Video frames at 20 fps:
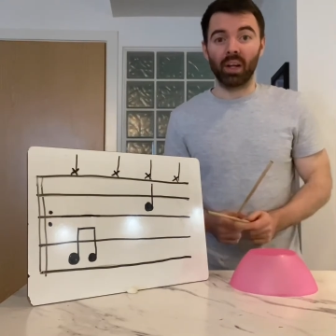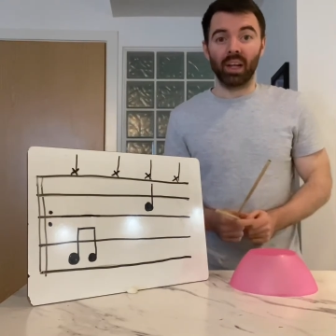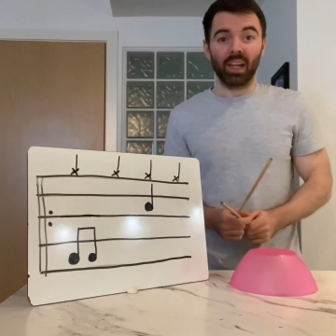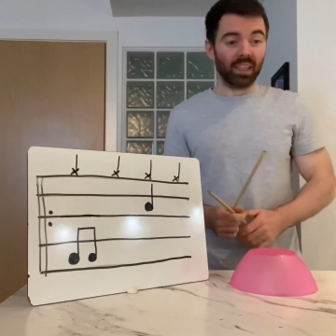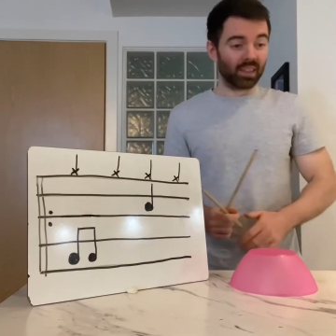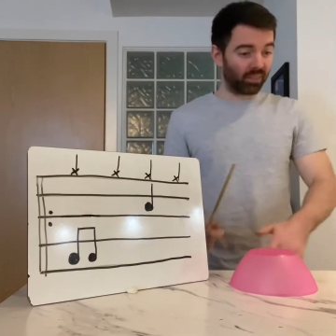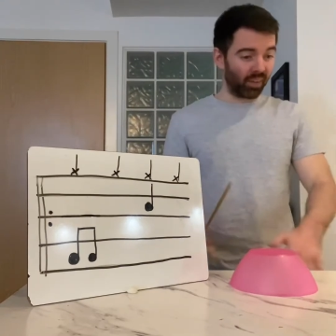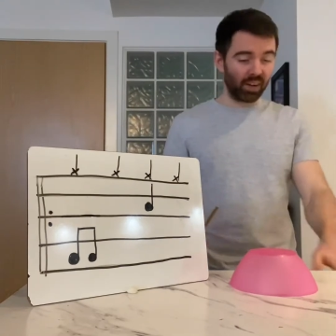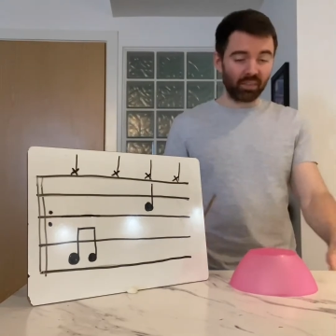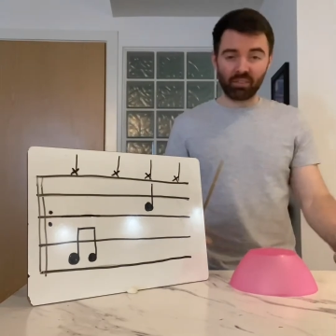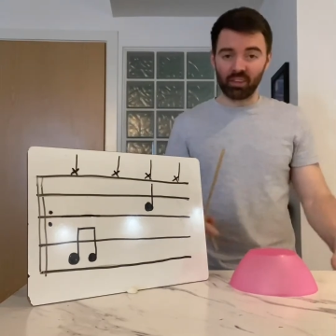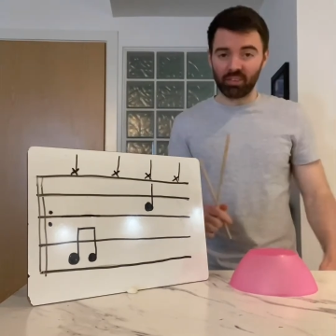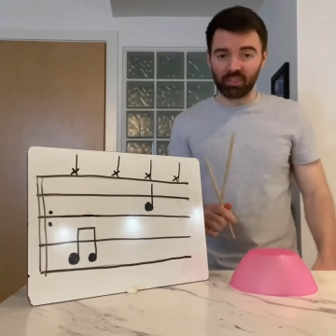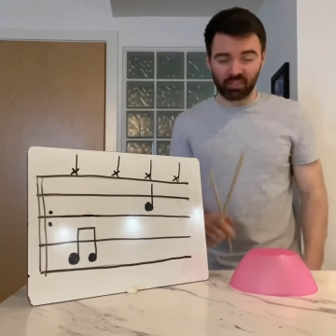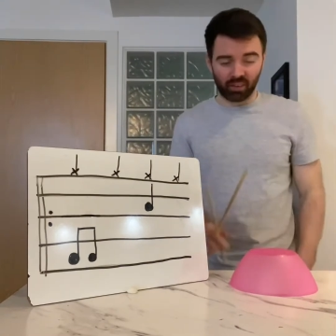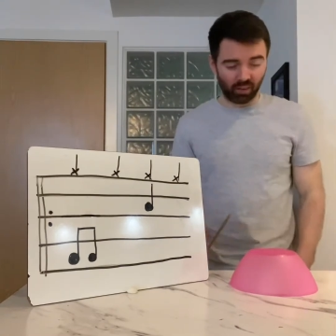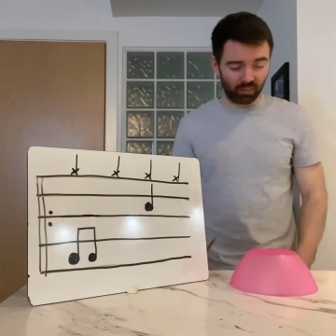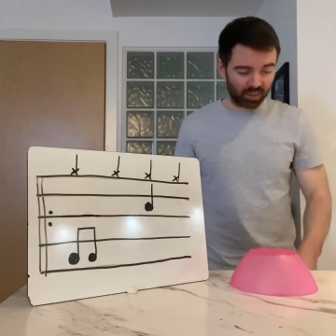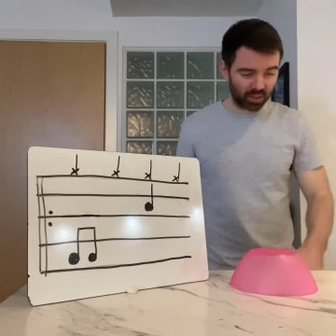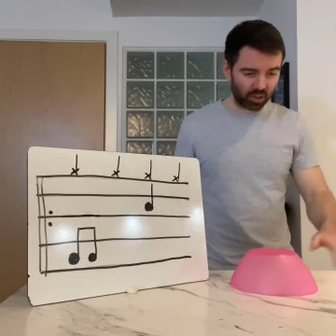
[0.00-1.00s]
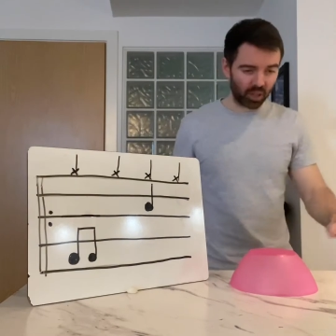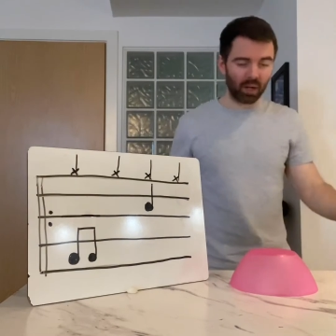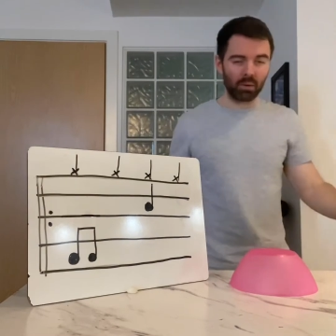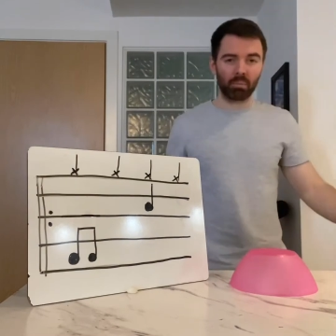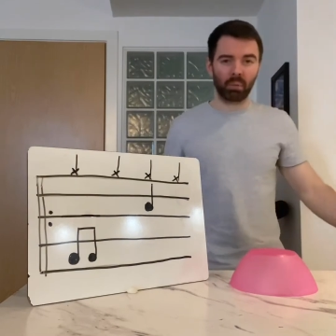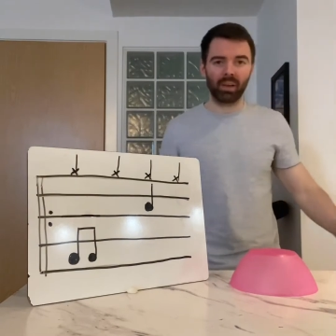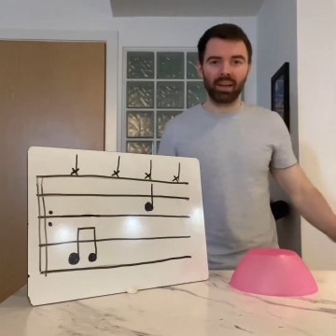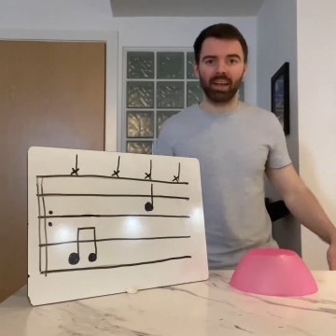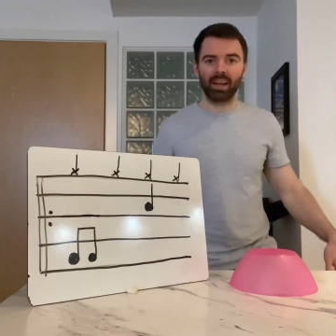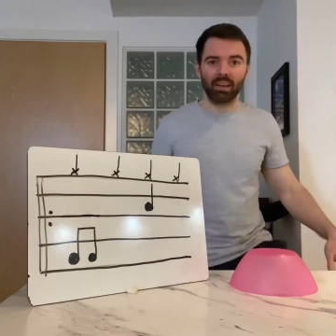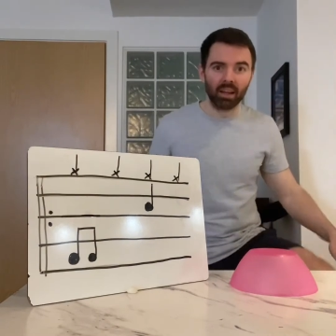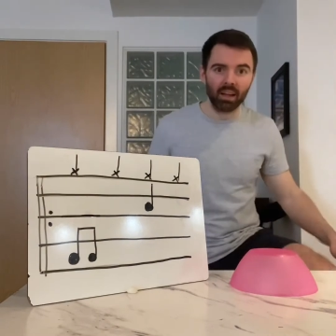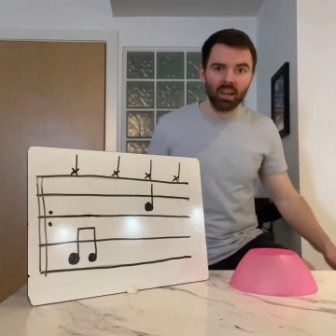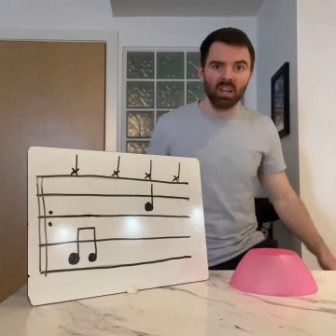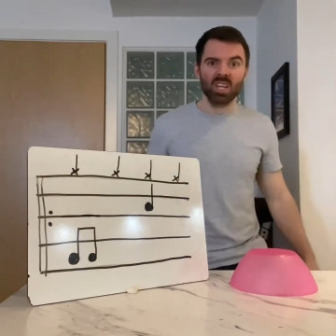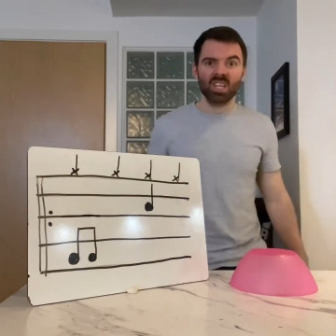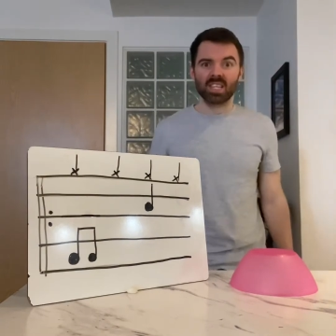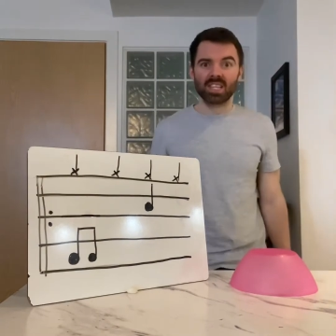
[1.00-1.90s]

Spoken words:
It's very difficult to try and play and